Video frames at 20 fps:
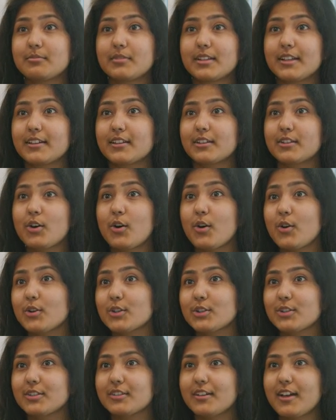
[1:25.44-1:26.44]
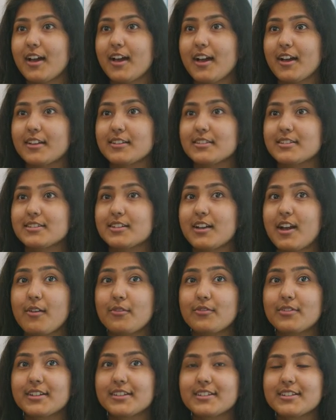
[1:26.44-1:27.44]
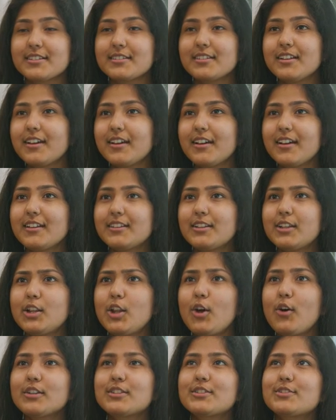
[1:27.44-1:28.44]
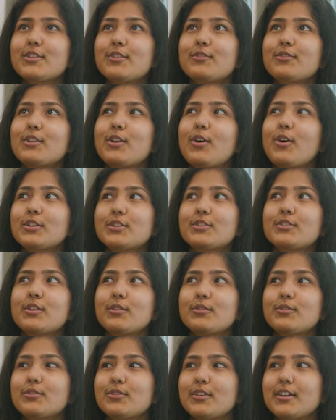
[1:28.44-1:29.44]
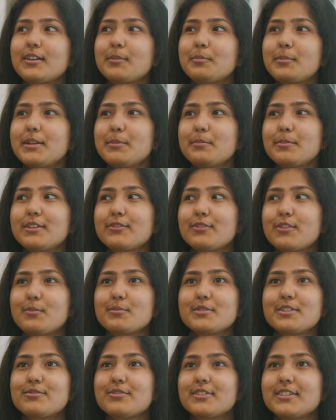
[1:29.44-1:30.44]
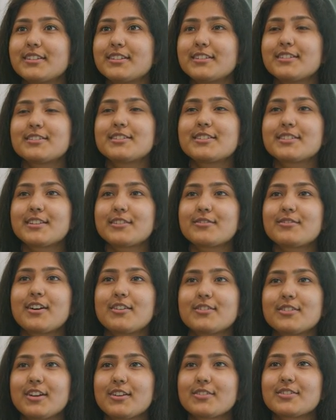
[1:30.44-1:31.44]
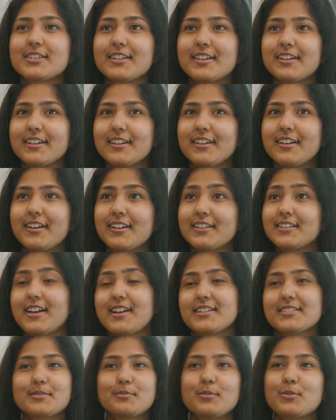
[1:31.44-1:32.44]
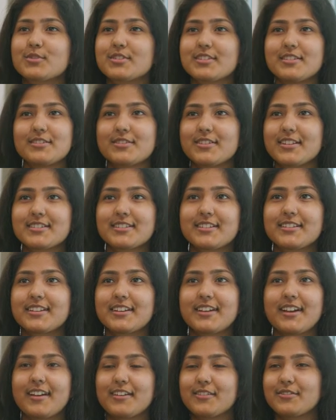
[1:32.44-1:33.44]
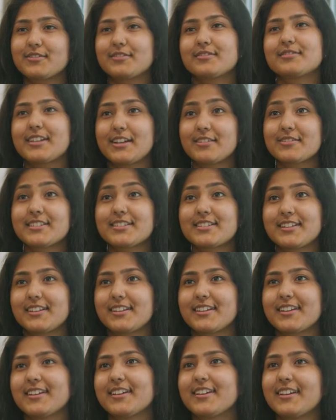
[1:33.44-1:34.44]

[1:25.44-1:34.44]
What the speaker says: like North and African. Lots of people from different countries I found out here. And that's the most interesting thing I've ever seen.